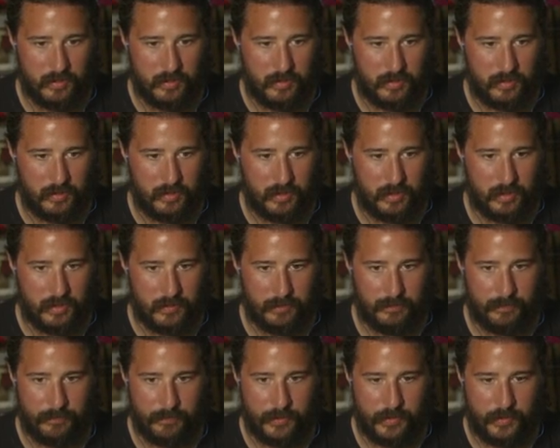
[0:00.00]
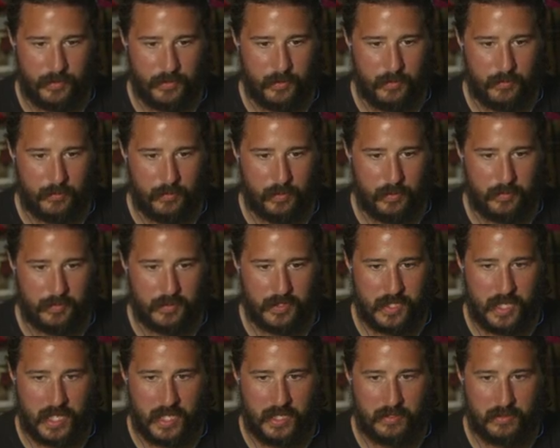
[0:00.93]
Okay. It's a uniform
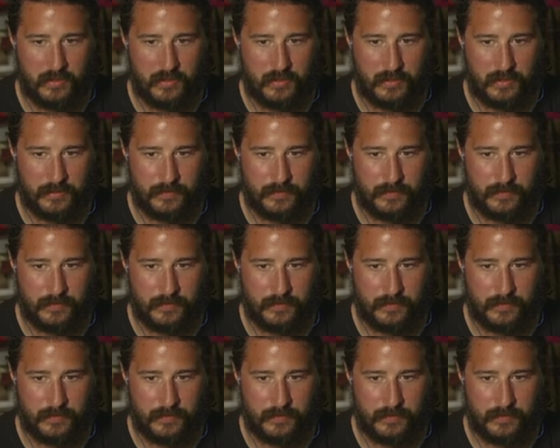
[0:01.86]
style.